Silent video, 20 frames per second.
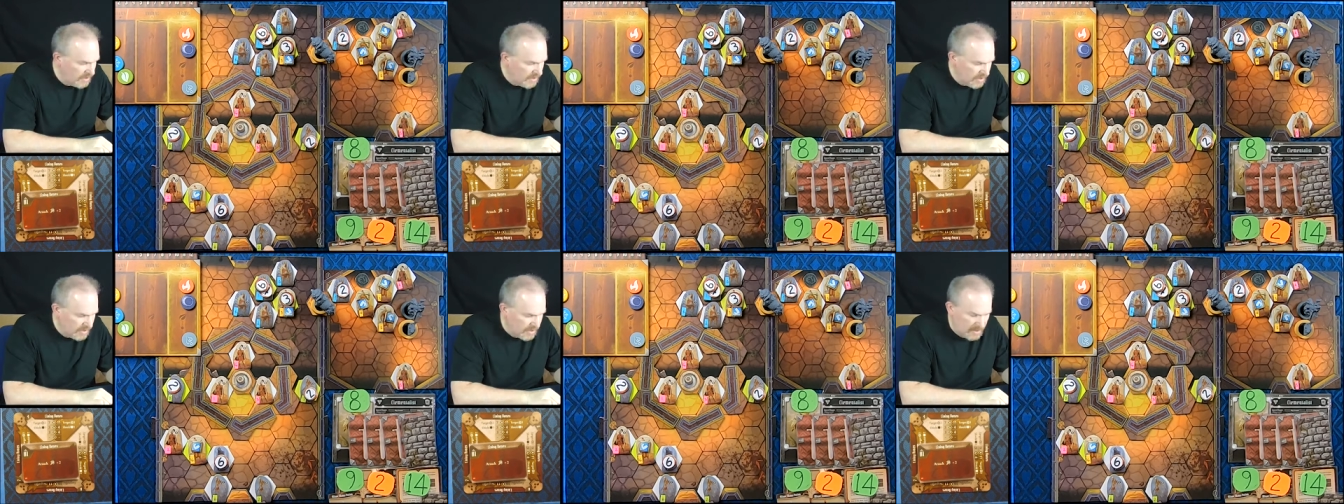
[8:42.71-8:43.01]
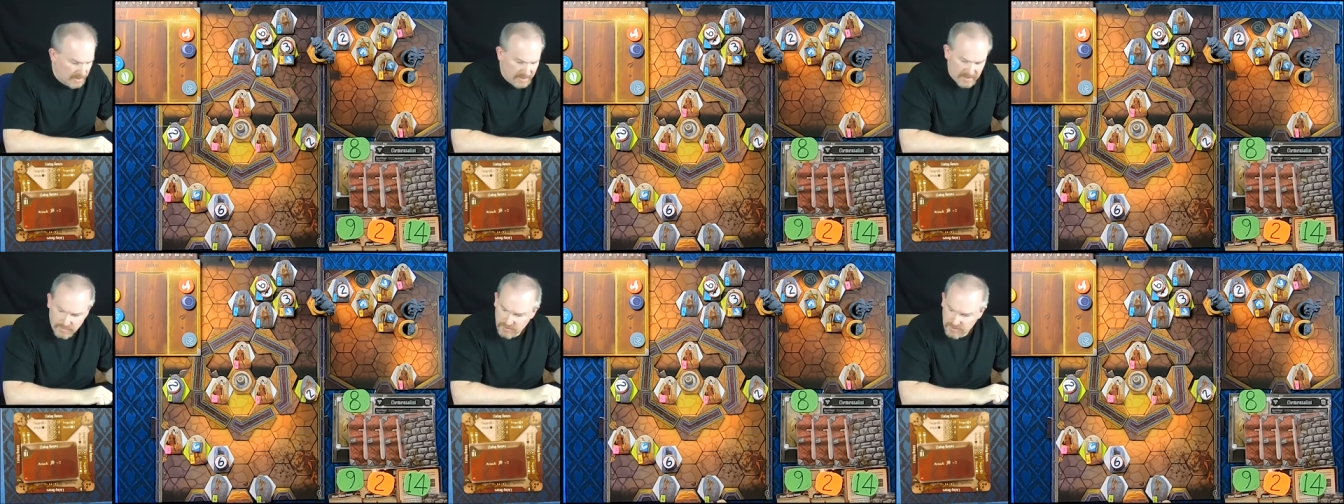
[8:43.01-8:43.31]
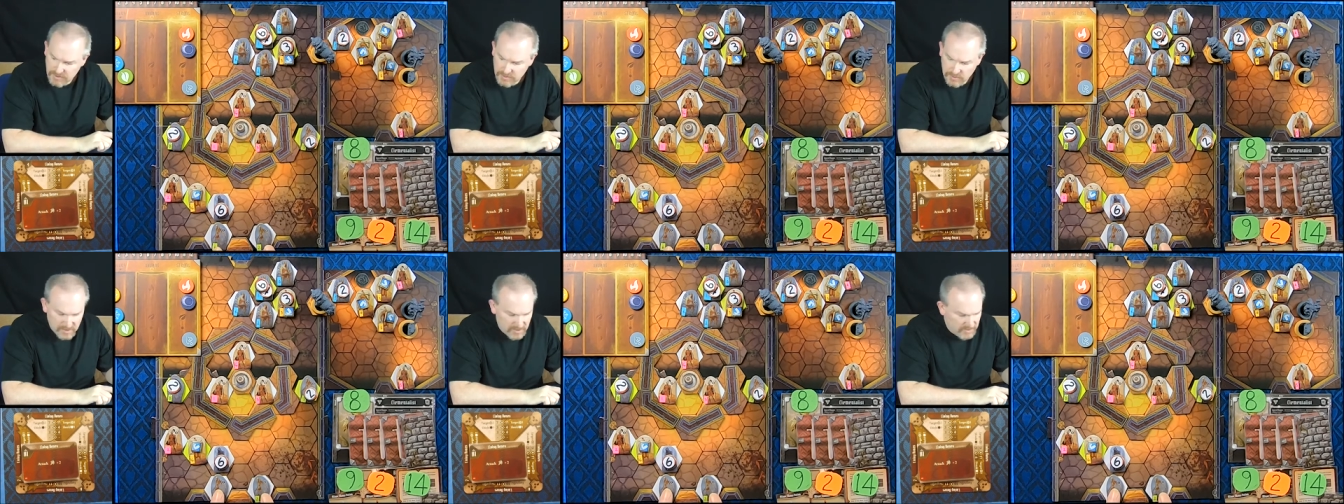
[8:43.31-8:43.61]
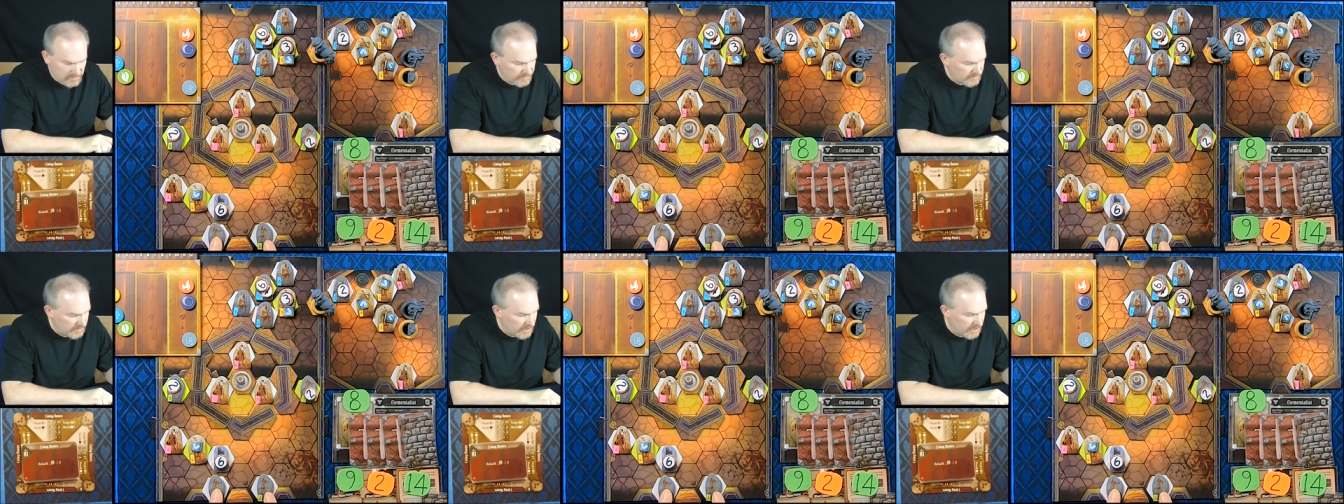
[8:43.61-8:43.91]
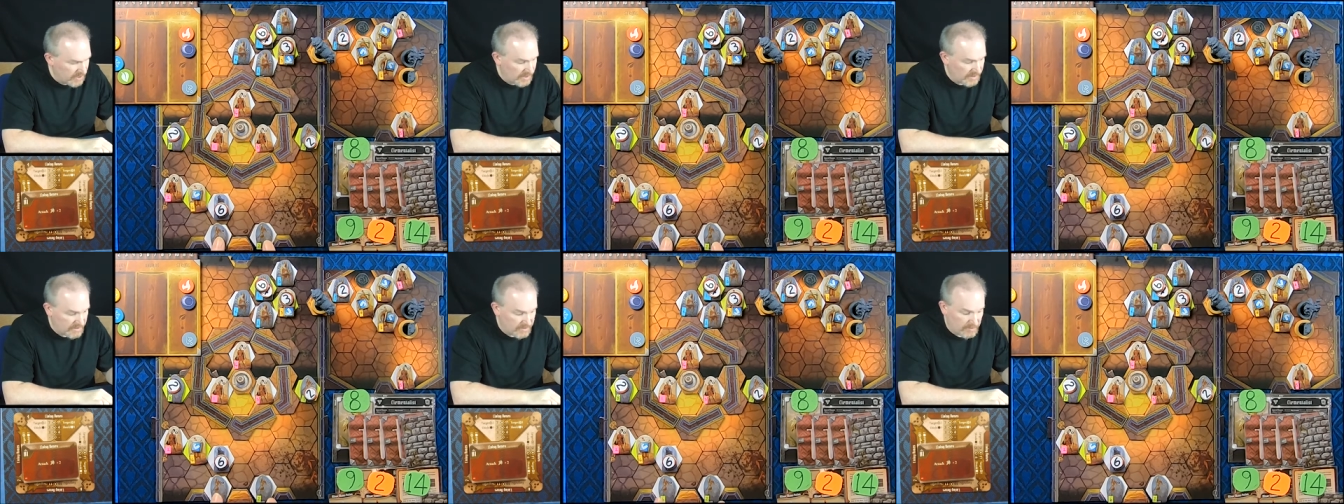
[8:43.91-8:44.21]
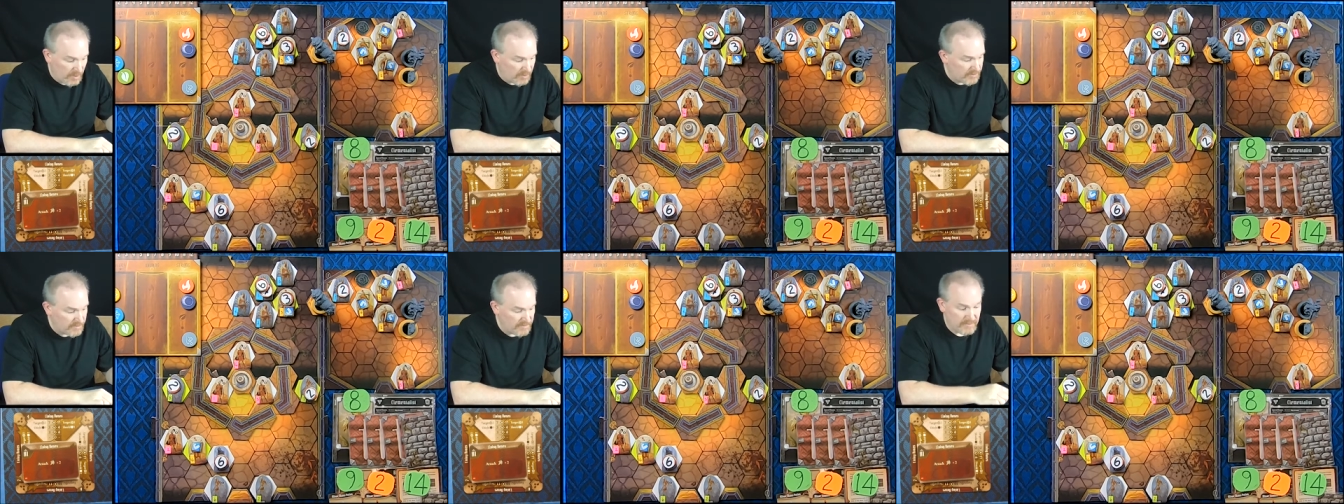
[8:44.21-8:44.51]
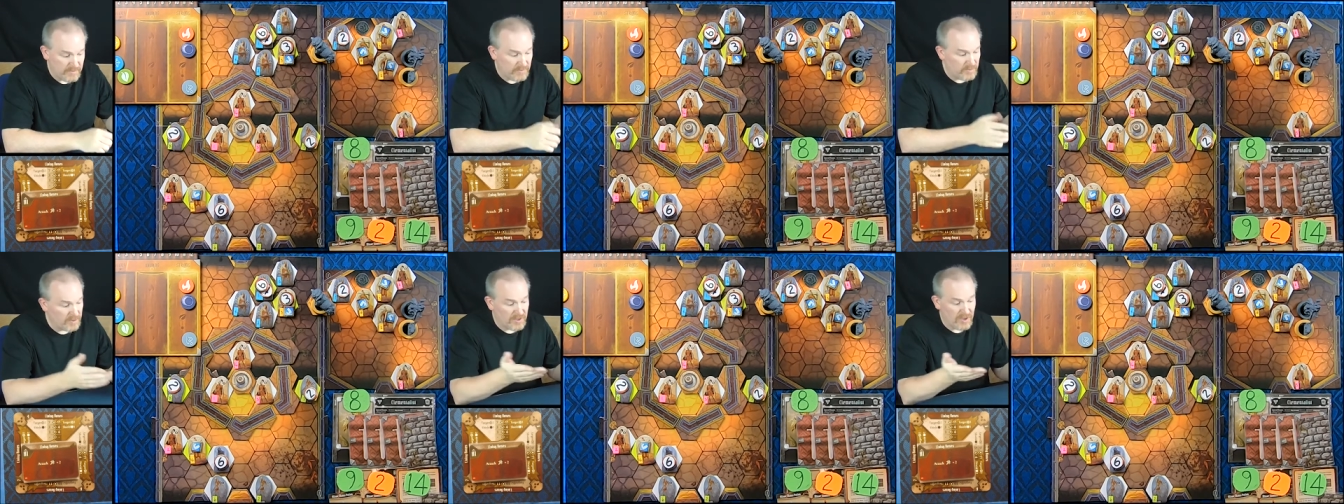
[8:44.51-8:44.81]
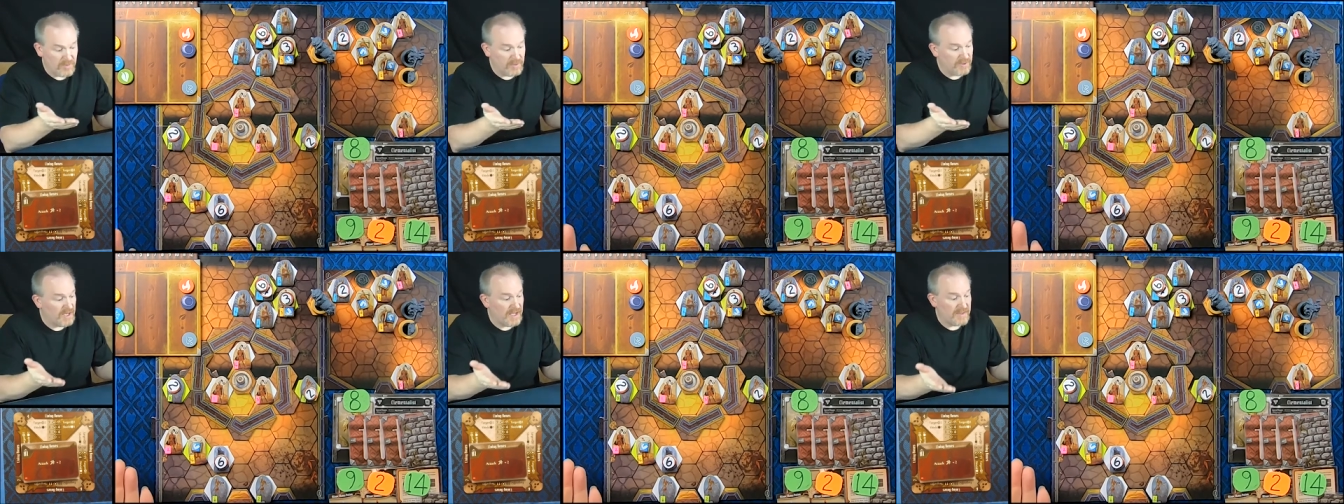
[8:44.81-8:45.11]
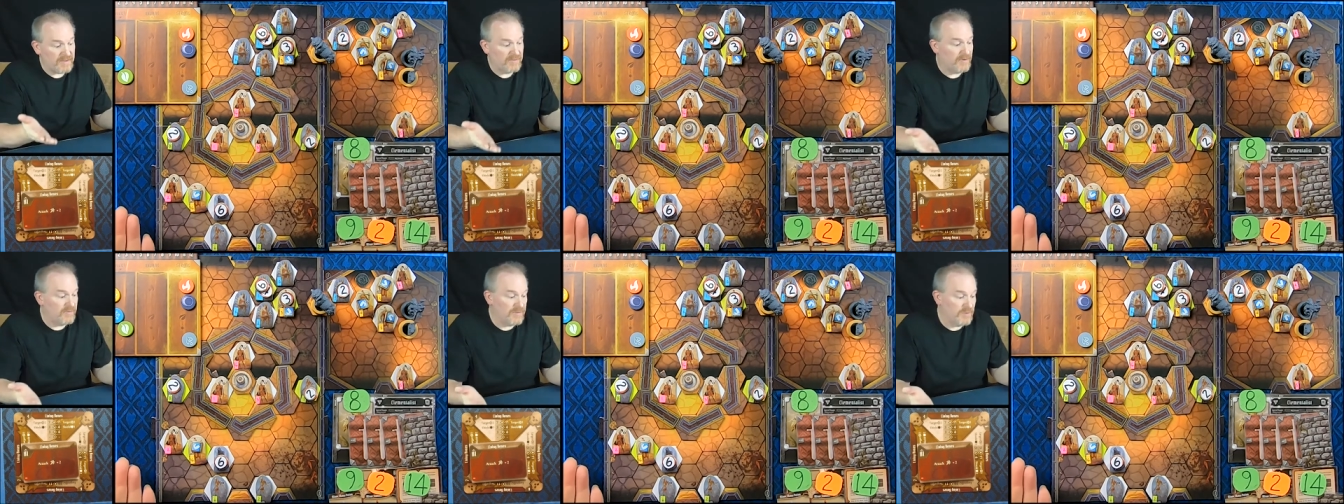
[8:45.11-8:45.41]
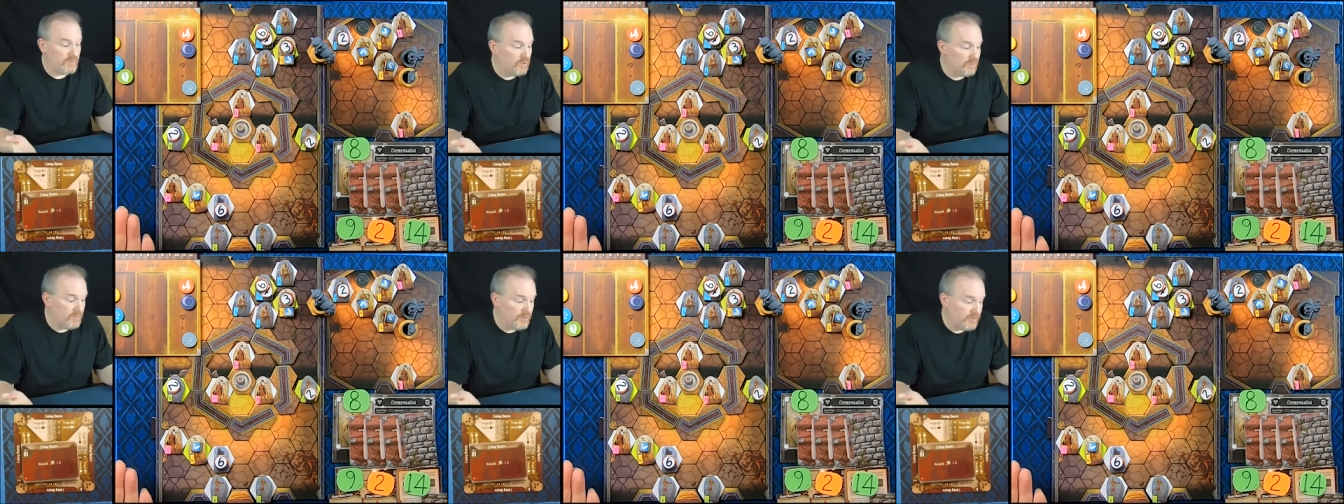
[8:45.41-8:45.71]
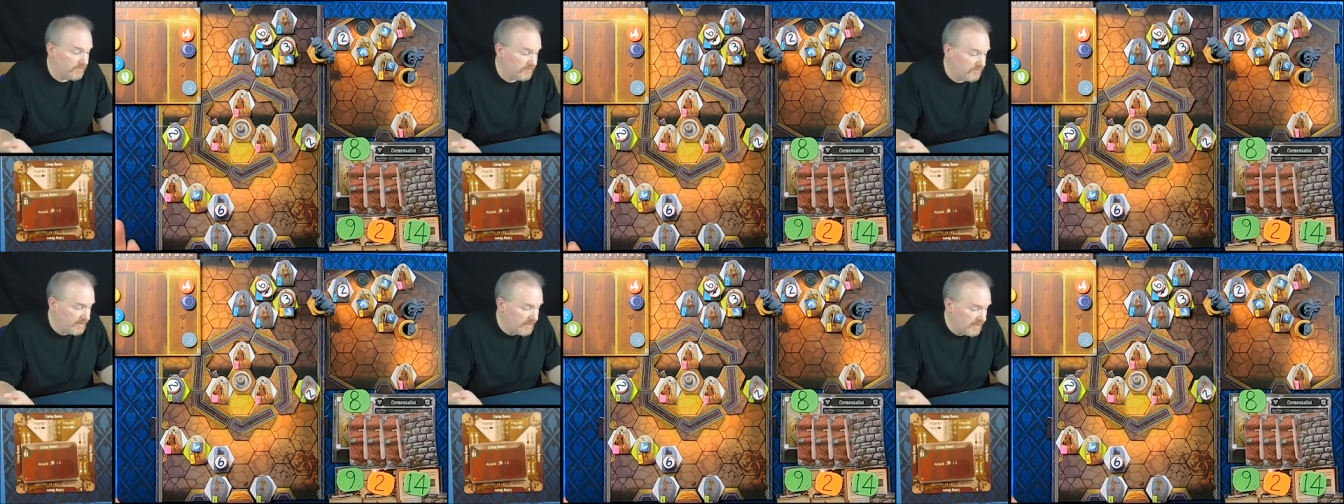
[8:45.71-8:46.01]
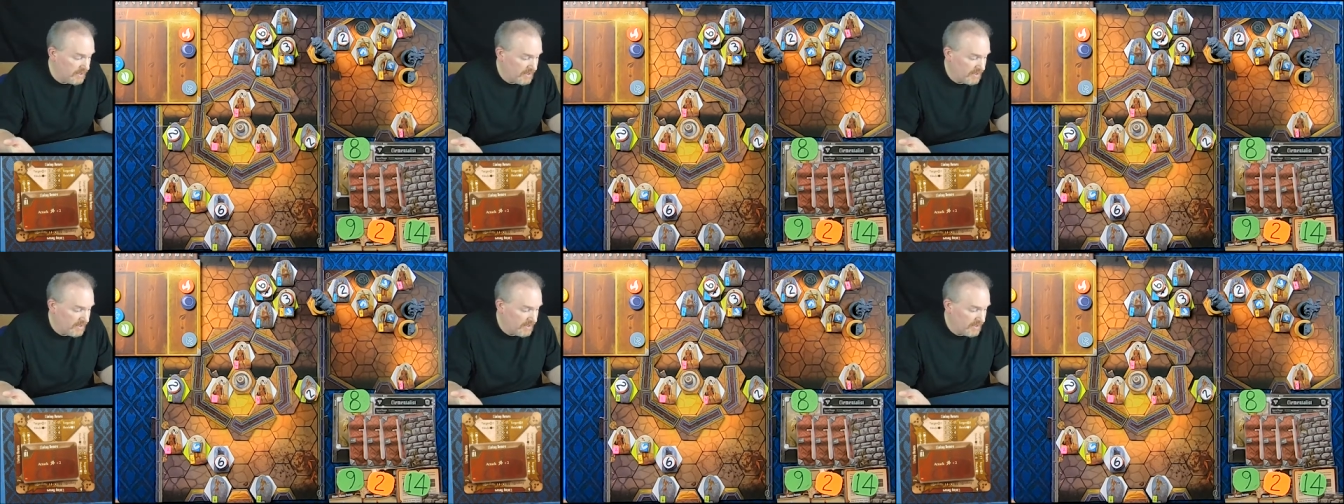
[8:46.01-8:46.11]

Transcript: Number 2 will go for... both of them will go, but neither of them will move.